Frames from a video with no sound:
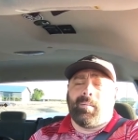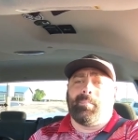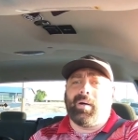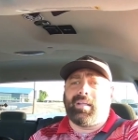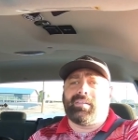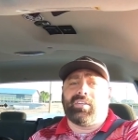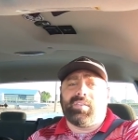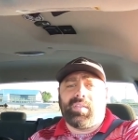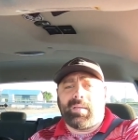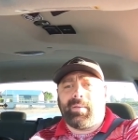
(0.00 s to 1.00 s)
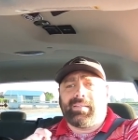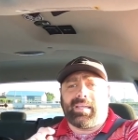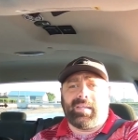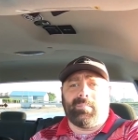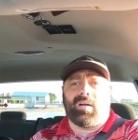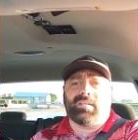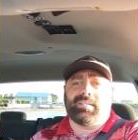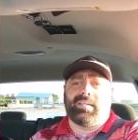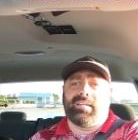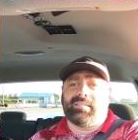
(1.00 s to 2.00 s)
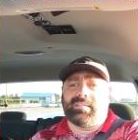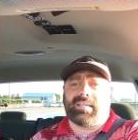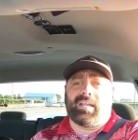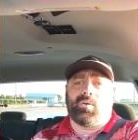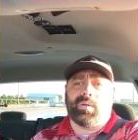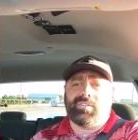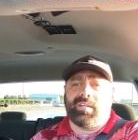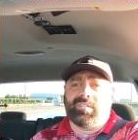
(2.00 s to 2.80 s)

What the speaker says: But the good thing about that gearbox is it's got a quick change